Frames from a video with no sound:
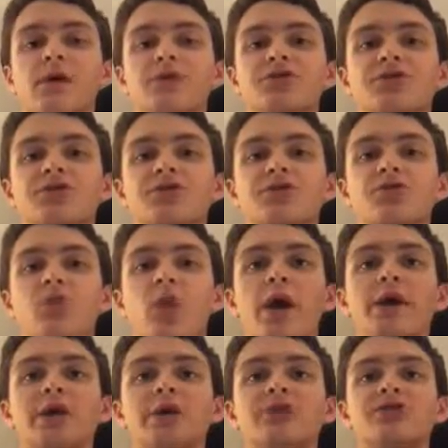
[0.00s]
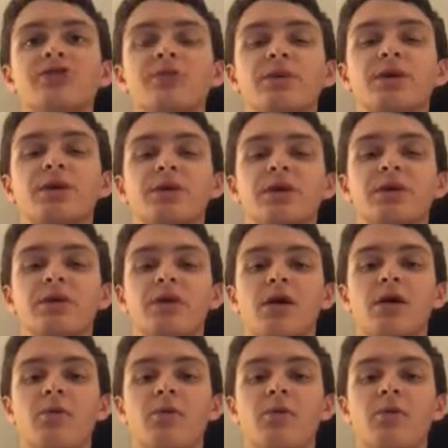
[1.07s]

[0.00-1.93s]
she is waiting to be